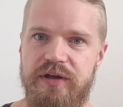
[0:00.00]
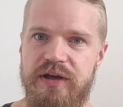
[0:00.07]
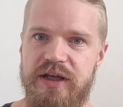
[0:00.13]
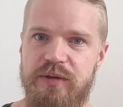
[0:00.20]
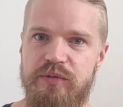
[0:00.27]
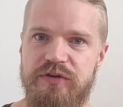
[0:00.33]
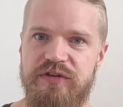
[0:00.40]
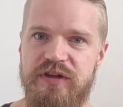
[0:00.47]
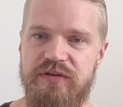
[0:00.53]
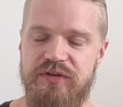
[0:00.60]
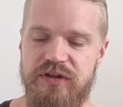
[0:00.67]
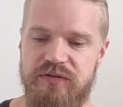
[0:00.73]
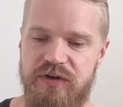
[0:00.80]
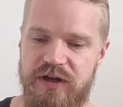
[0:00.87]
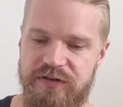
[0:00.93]

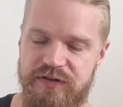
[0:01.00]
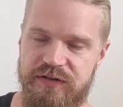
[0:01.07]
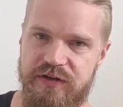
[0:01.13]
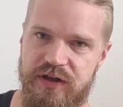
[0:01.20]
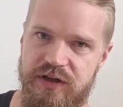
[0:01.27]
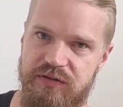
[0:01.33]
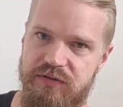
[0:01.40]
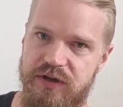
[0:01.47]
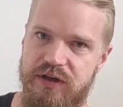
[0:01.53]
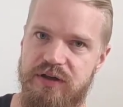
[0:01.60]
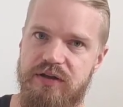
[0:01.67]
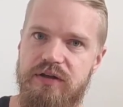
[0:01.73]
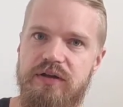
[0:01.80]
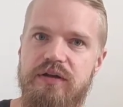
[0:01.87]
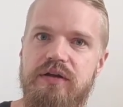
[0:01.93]
labor-saving devices kind of like